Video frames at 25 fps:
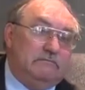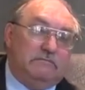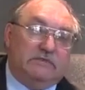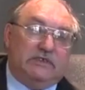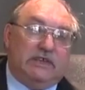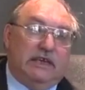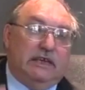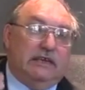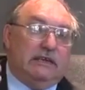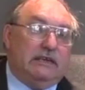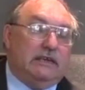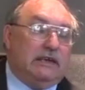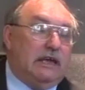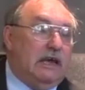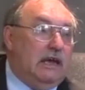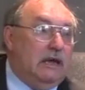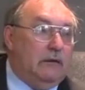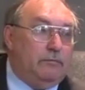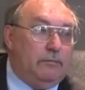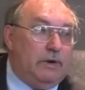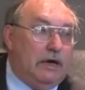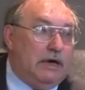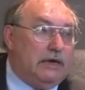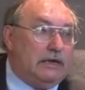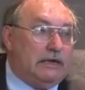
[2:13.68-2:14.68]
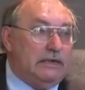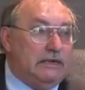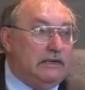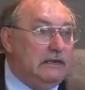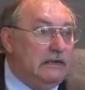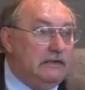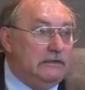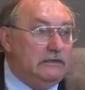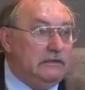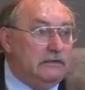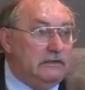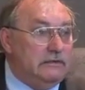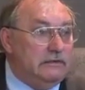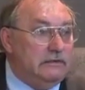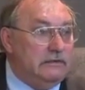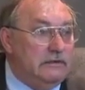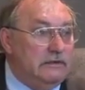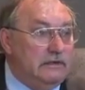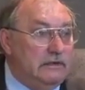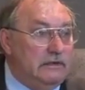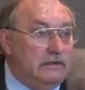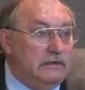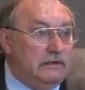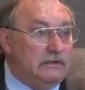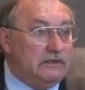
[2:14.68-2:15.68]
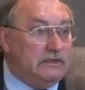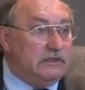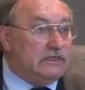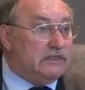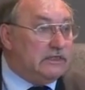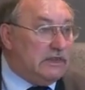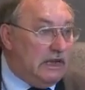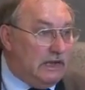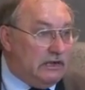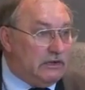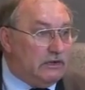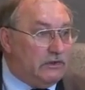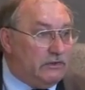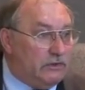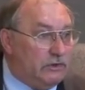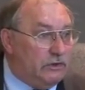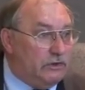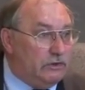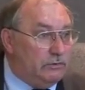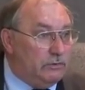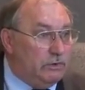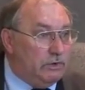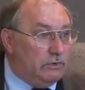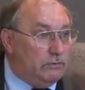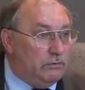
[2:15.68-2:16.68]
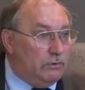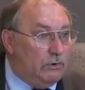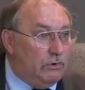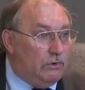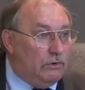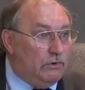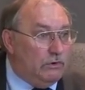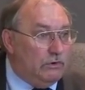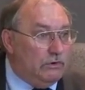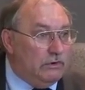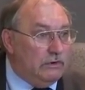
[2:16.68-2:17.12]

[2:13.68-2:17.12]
say, in a car park in London to start a Third World War.